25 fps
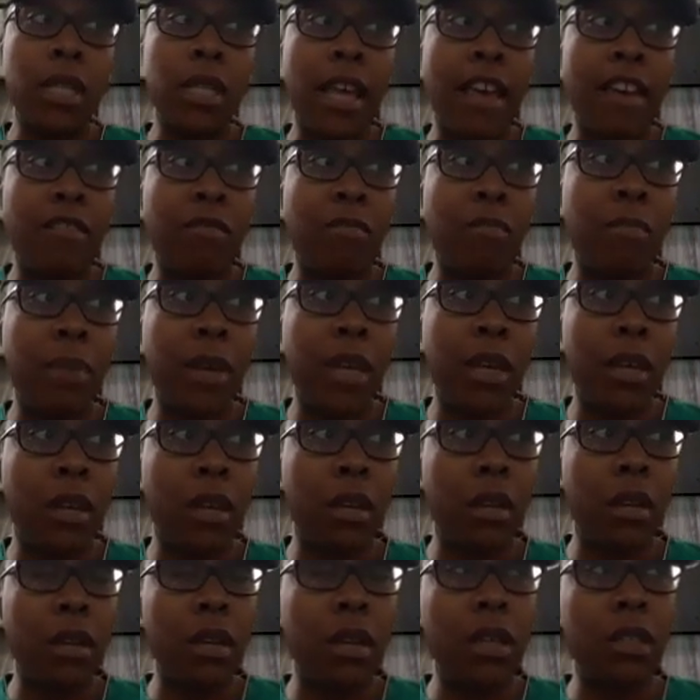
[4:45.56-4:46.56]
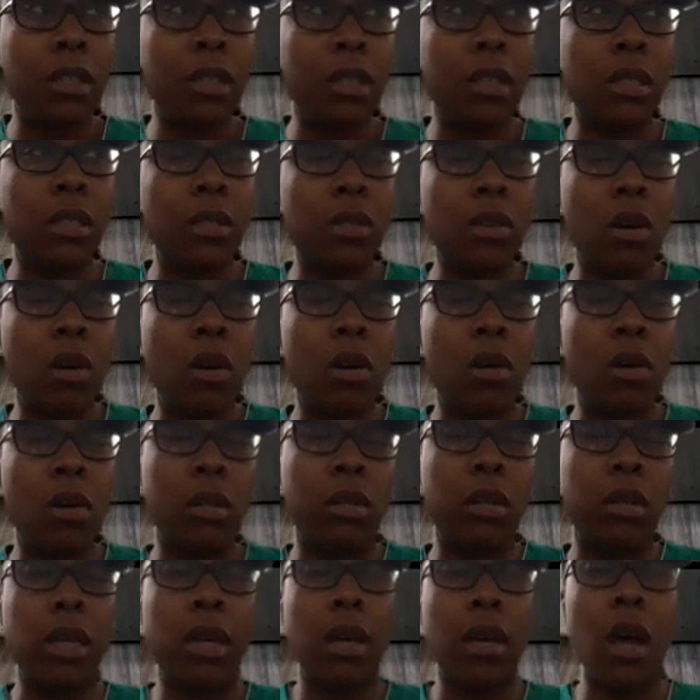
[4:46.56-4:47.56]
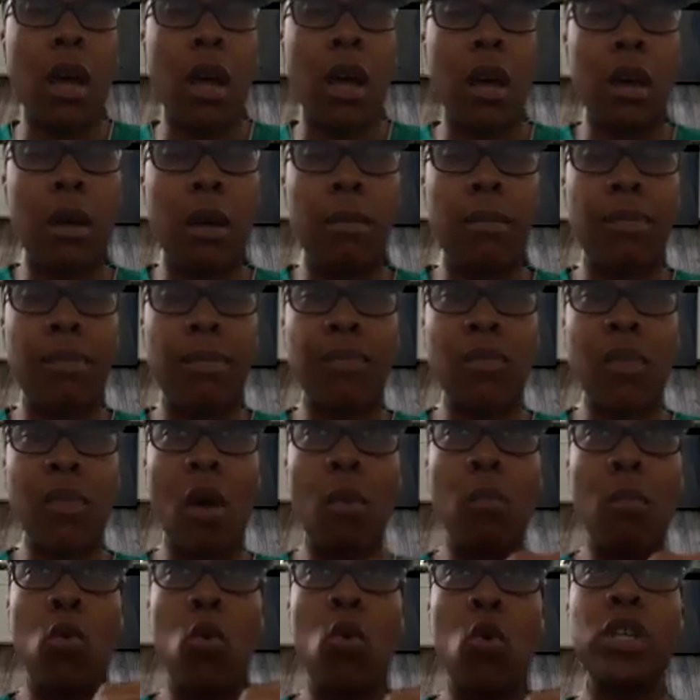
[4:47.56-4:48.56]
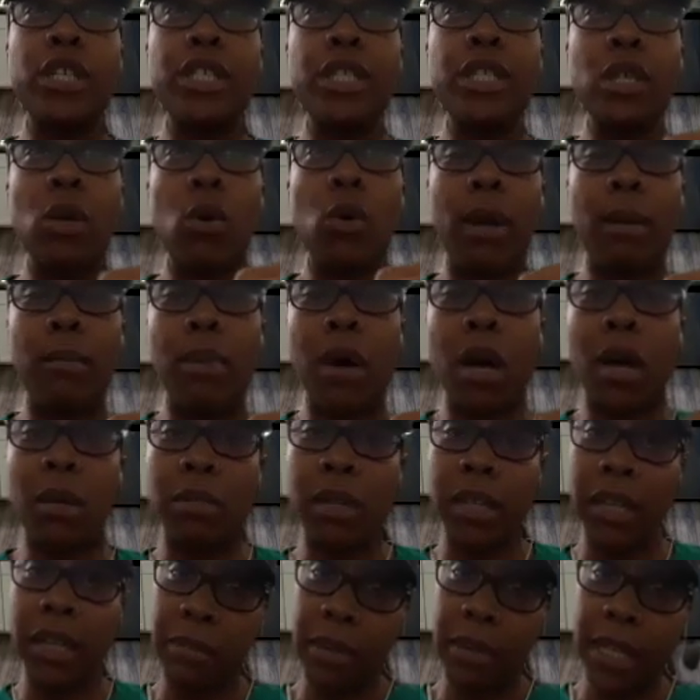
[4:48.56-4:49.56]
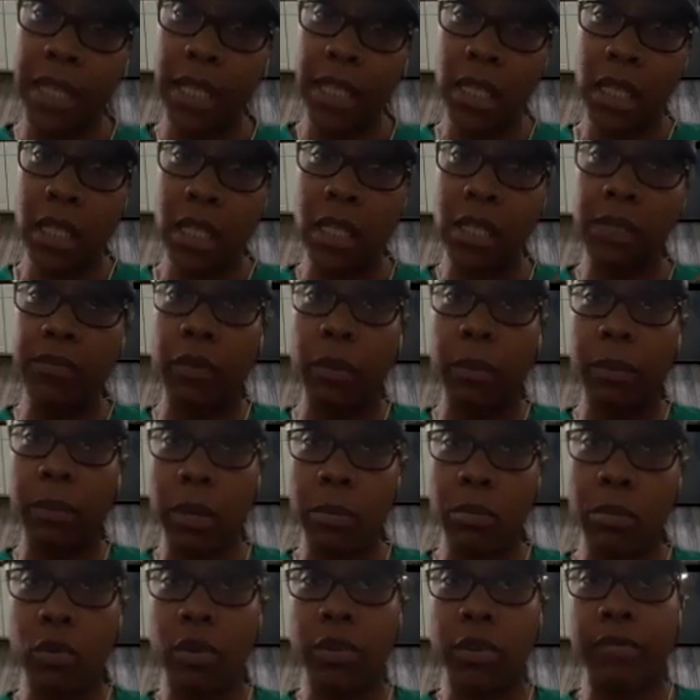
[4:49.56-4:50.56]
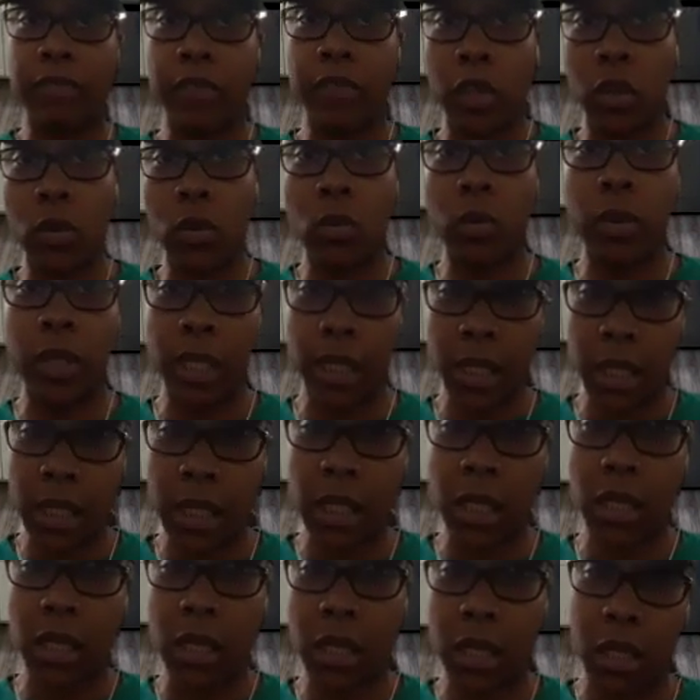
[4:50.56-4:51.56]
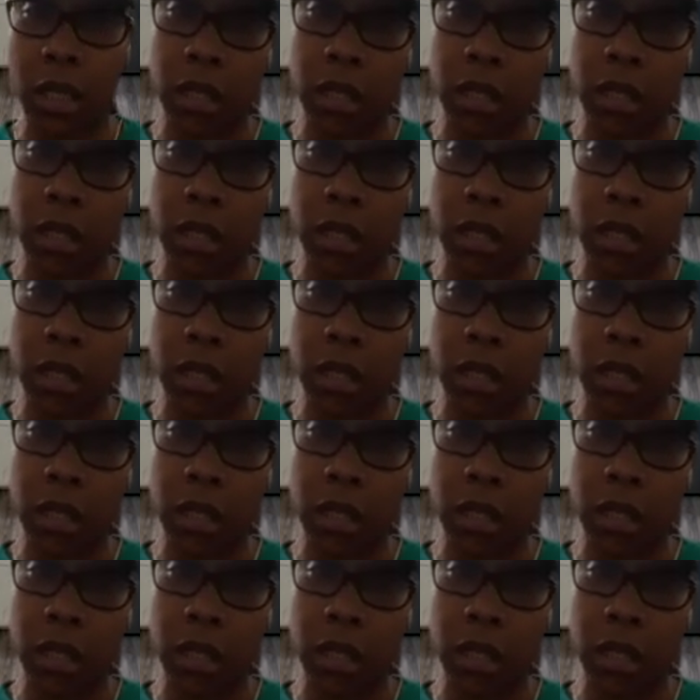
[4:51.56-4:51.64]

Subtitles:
have been installed more so at public places for people to view and see and